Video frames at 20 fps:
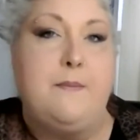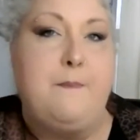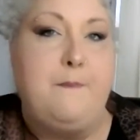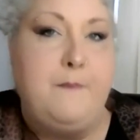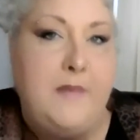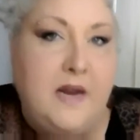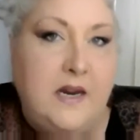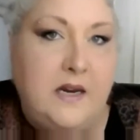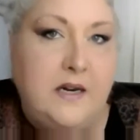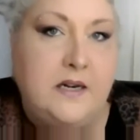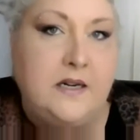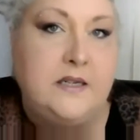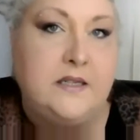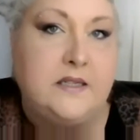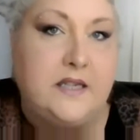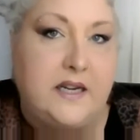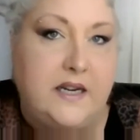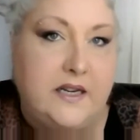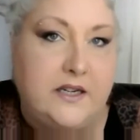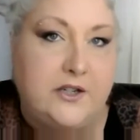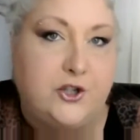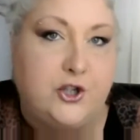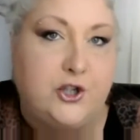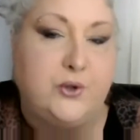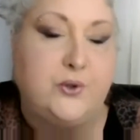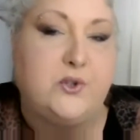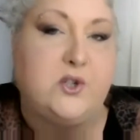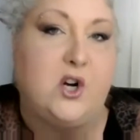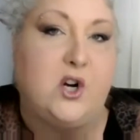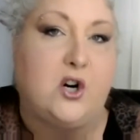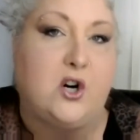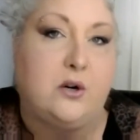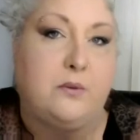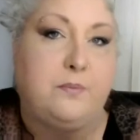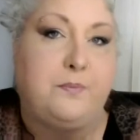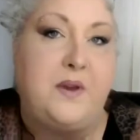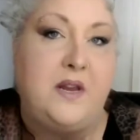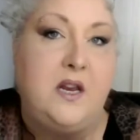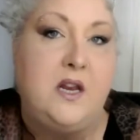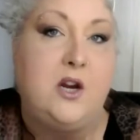maintenance issues
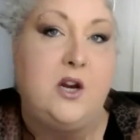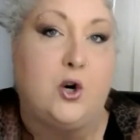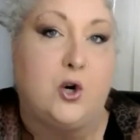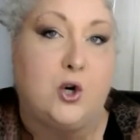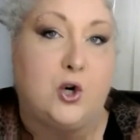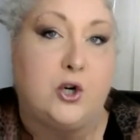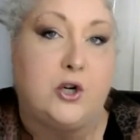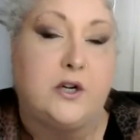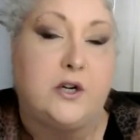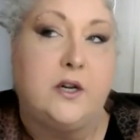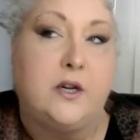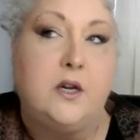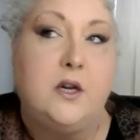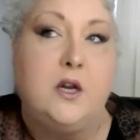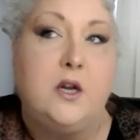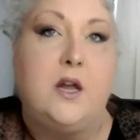are being heard.